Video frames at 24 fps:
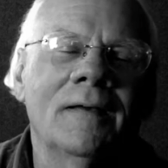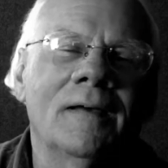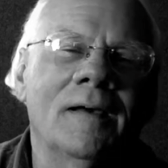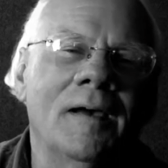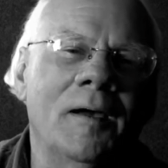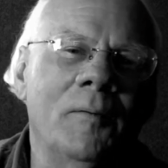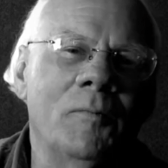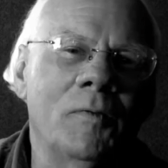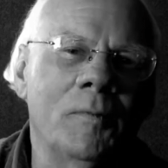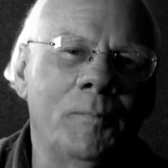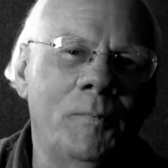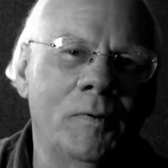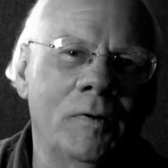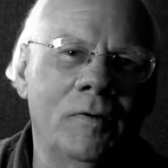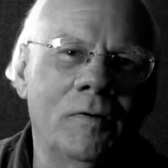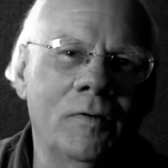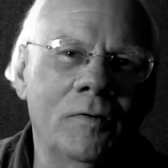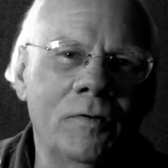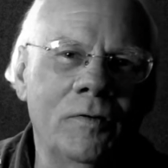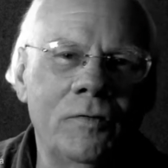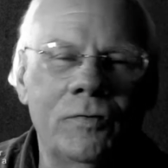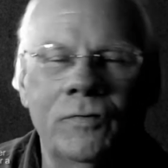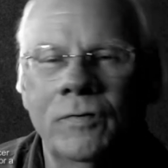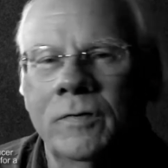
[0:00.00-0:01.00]
I'm the
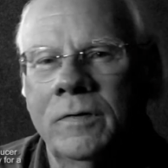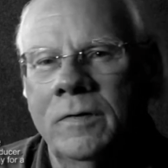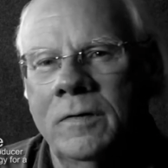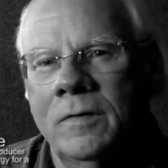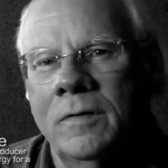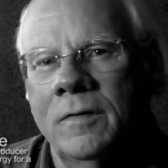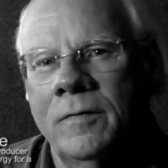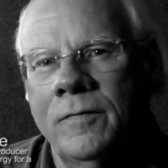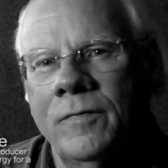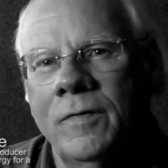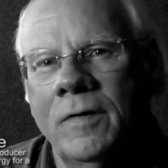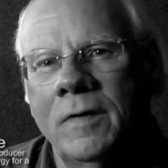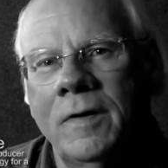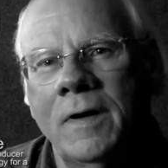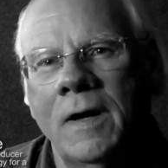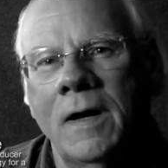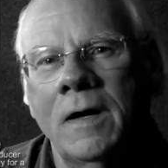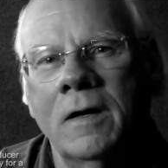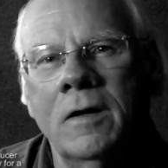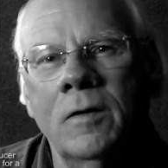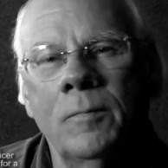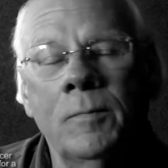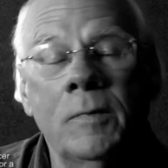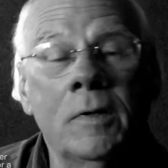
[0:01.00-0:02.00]
producer of the
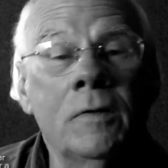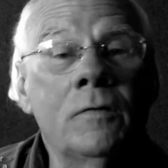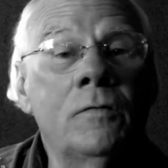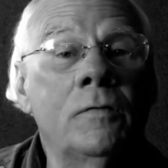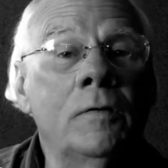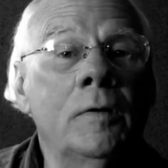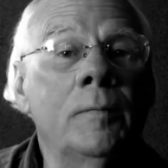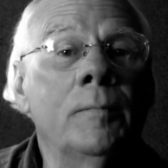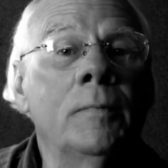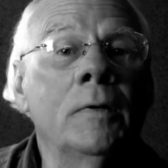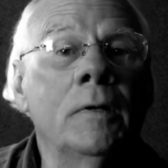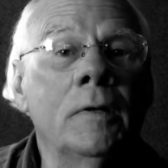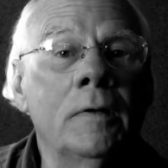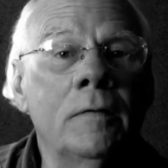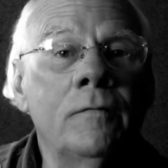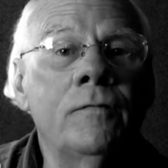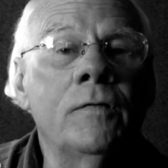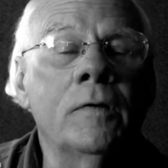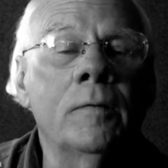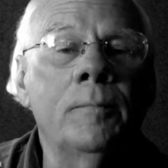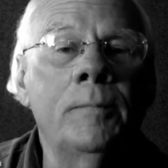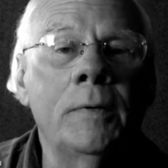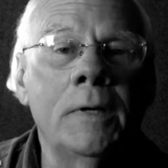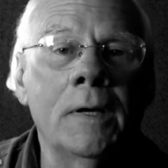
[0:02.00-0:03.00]
documentary
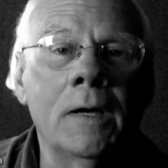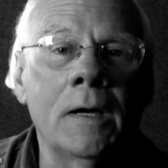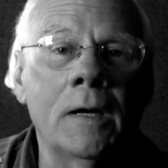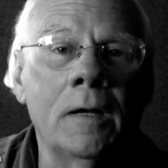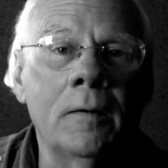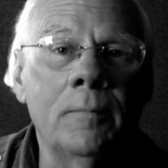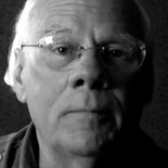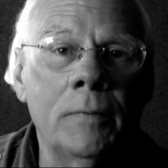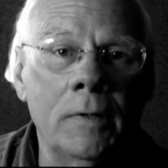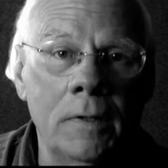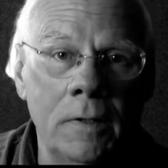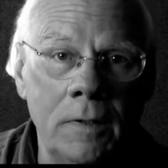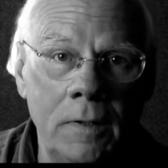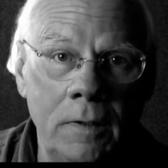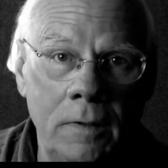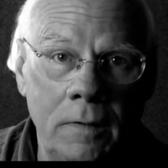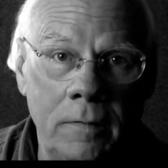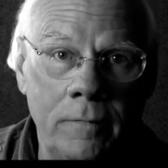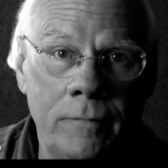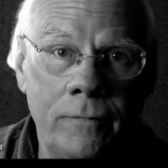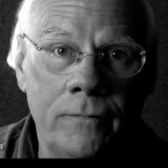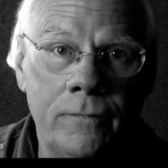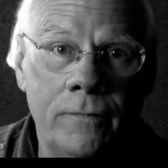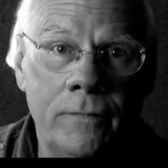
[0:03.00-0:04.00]
Bolivia Beyond
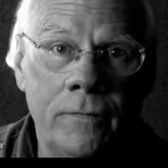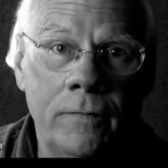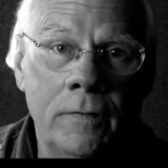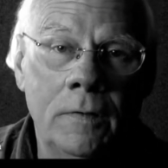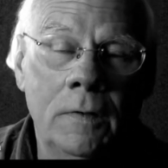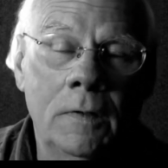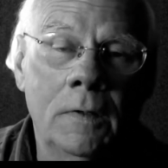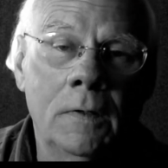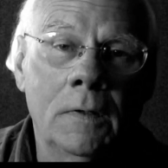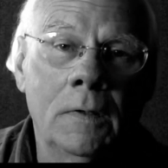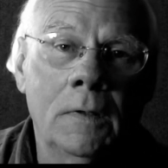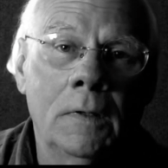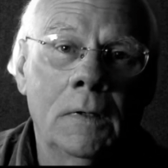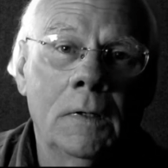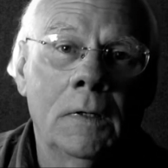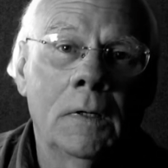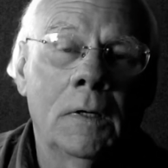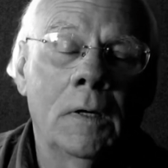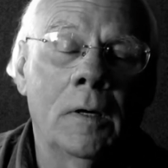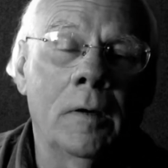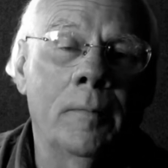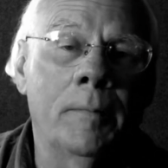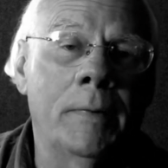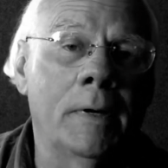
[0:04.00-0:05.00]
Belief
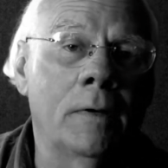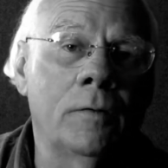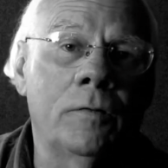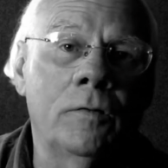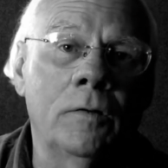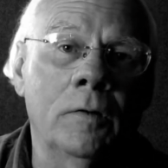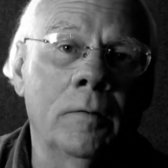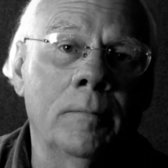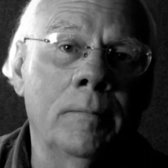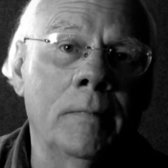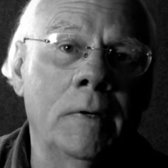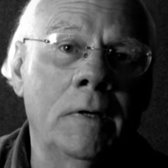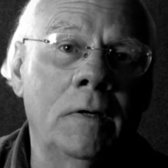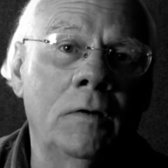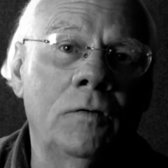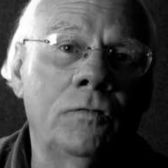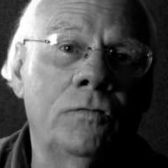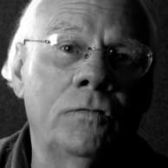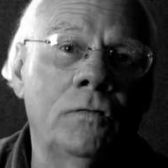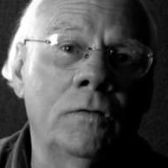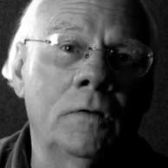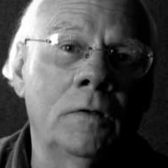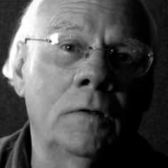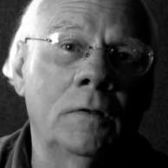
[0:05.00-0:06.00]
about the
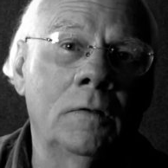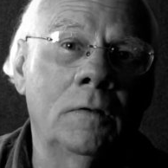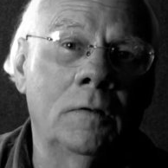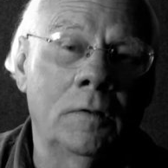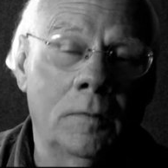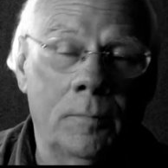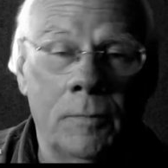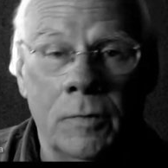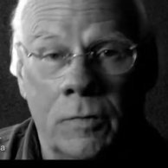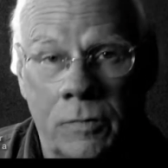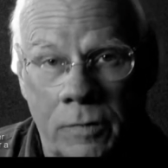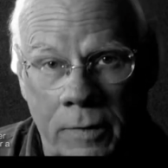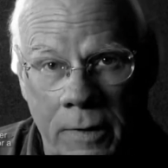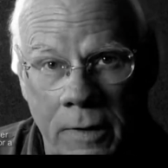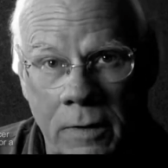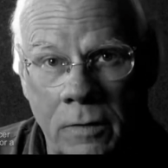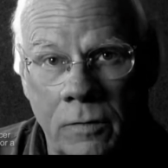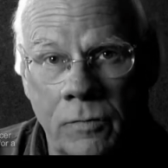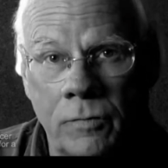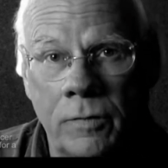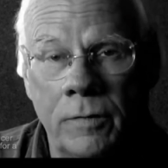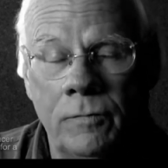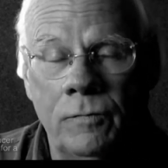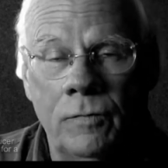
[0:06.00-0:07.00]
amazing
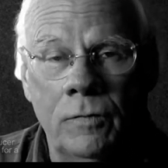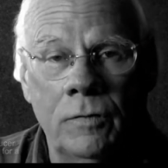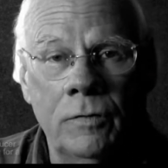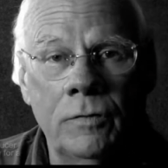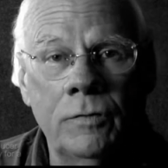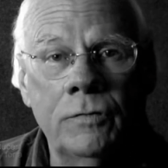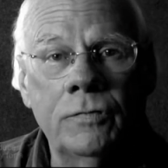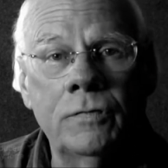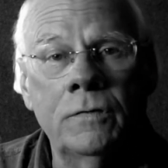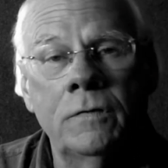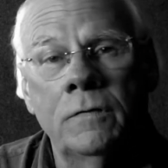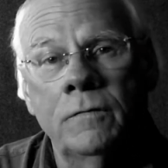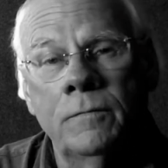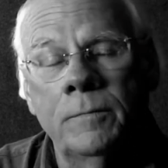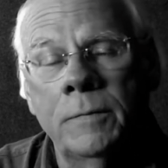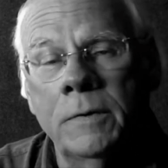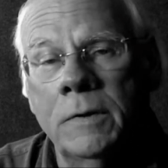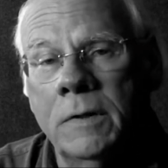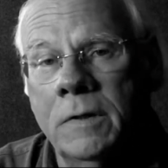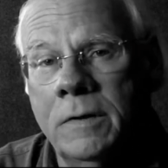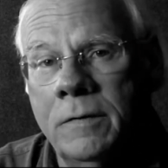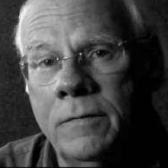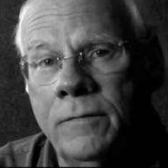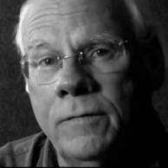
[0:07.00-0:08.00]
democratic revolution of
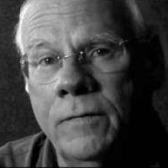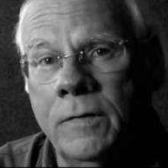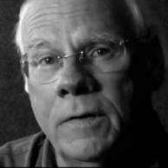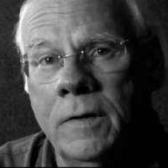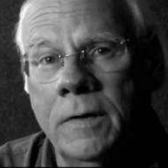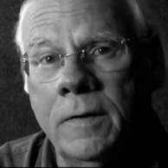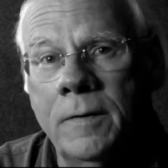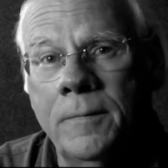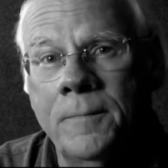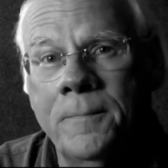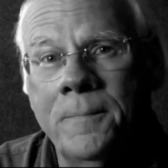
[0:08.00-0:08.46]
Bolivia.